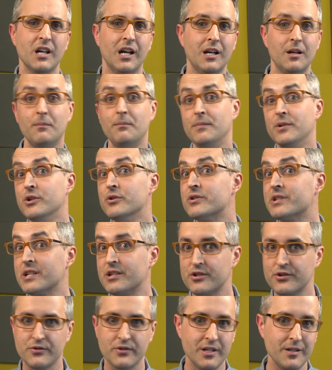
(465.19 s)
music
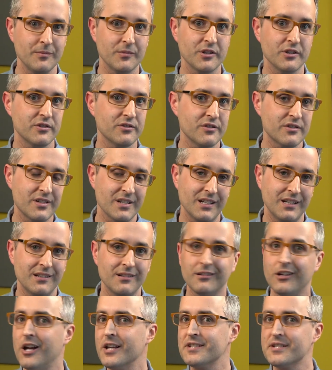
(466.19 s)
streamers, and
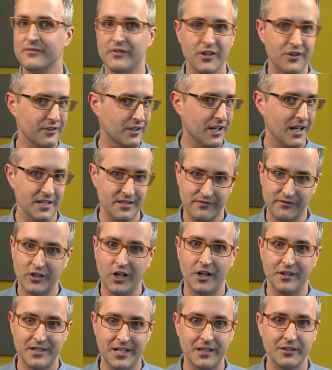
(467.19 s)
lots of other kinds of
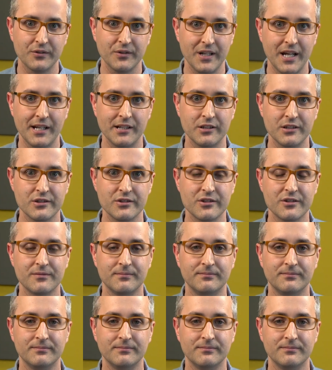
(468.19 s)
content creators.